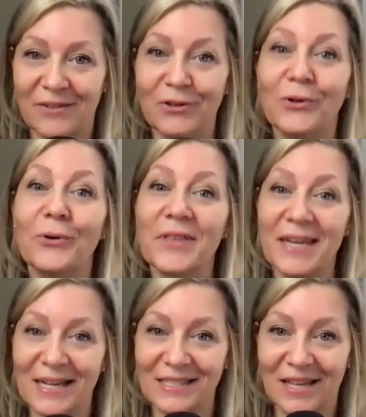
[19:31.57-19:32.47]
level or the
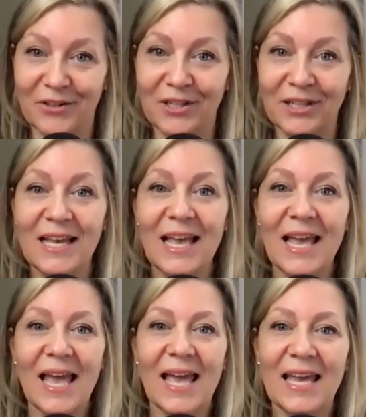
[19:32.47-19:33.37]
next level.
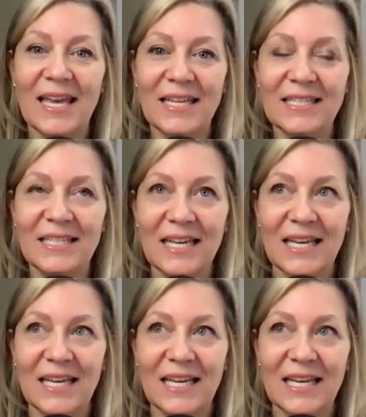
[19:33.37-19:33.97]
And